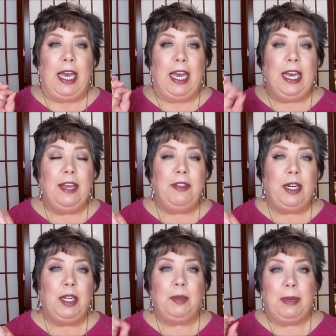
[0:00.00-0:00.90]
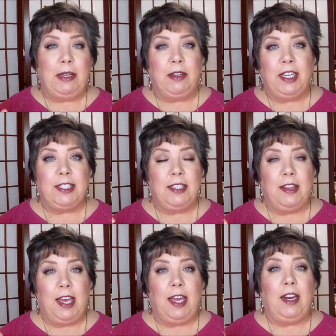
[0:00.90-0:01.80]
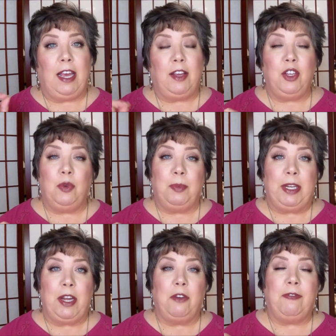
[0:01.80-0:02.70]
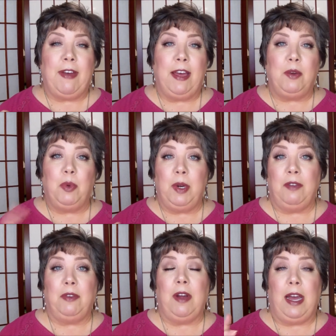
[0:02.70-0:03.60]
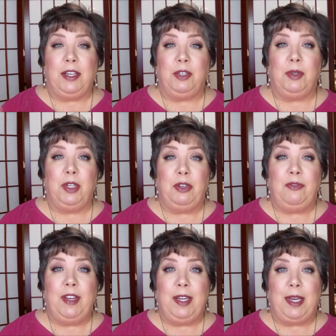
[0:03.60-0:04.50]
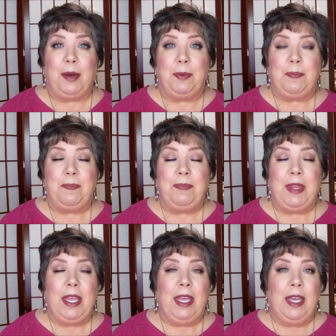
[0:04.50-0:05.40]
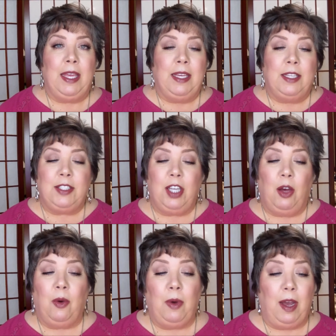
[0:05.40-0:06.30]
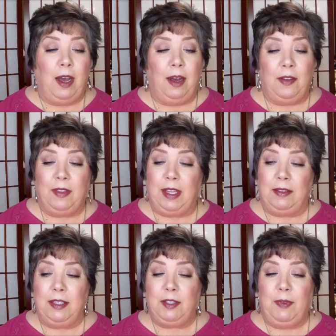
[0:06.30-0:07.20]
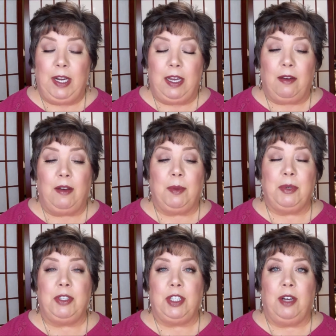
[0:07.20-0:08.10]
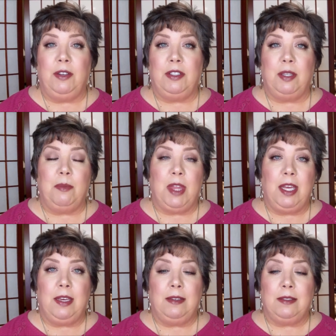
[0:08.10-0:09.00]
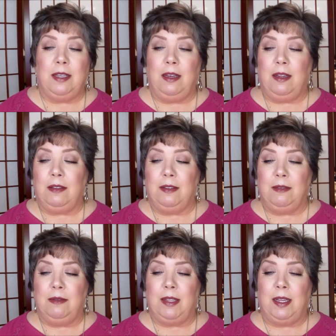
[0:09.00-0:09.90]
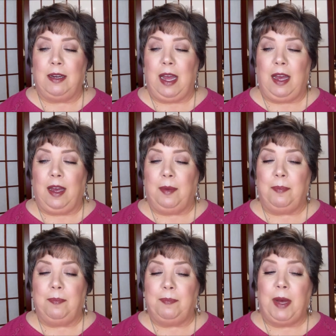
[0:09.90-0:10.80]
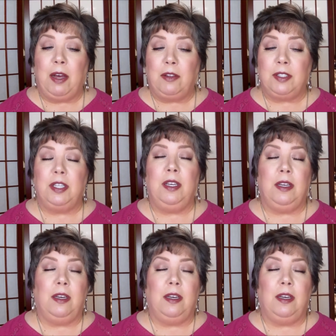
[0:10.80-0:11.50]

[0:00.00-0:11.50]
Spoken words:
and the little bell next to that, and you'll be notified whenever I do a new video. So in this video, I'm going to show you some things that I bought.